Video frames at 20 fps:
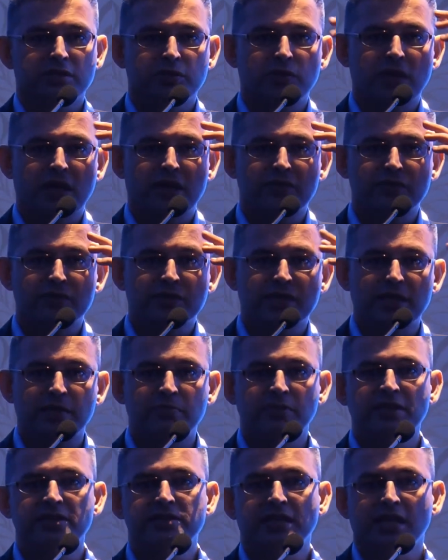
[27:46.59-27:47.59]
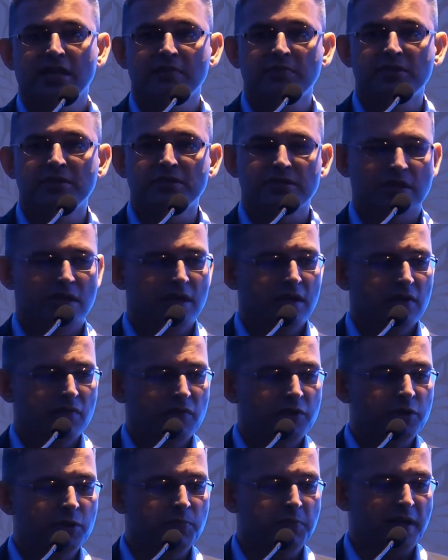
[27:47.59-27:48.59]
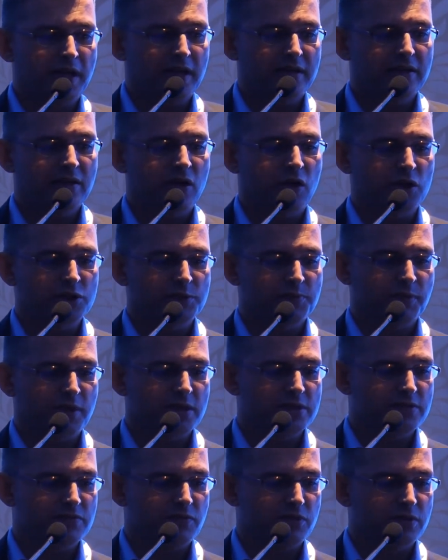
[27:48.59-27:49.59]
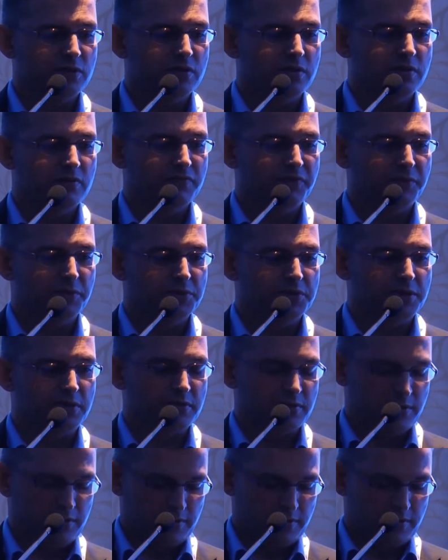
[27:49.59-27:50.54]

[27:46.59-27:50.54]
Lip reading: you will have to keep these elements when you plan hospitals for the future.